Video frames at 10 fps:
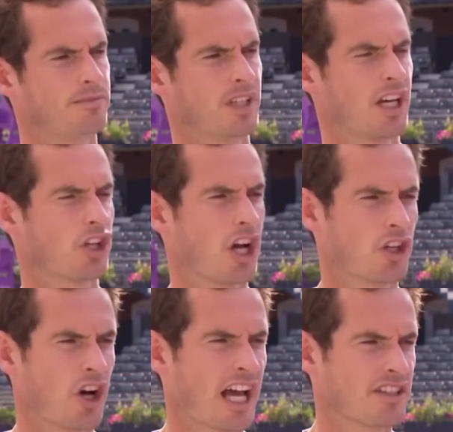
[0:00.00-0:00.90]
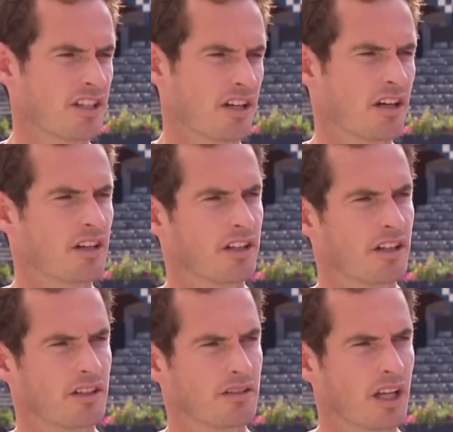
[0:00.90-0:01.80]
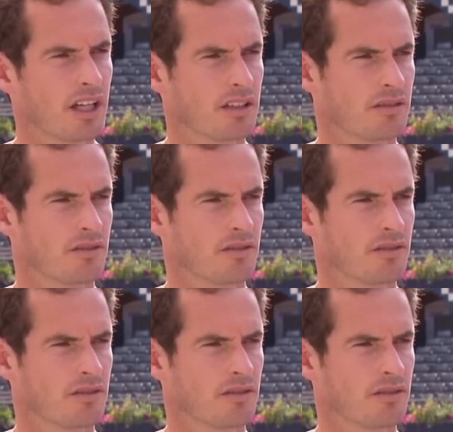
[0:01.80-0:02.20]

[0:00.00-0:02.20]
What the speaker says: Yeah, I got asked that earlier, and like